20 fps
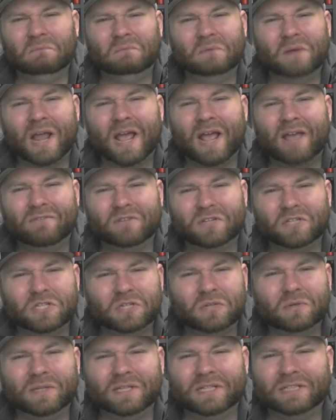When I have to
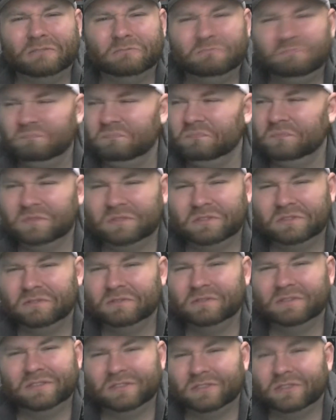chew it, it's
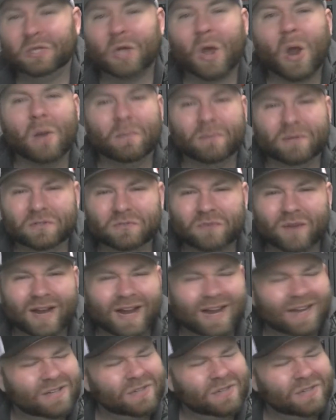garbage, right? I